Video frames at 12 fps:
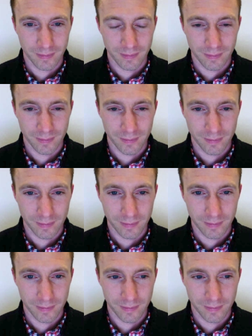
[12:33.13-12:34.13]

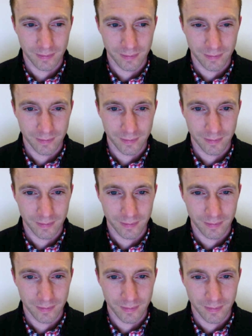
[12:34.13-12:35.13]

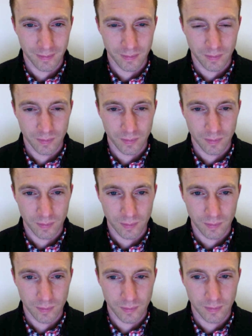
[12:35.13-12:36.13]

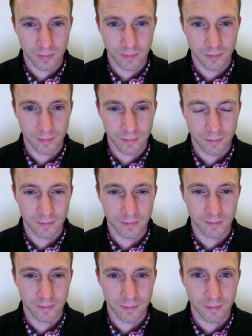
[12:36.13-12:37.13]

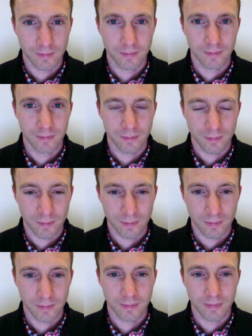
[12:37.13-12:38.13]

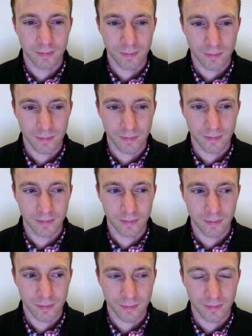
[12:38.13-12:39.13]

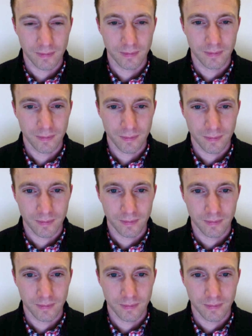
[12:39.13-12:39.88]
(silent)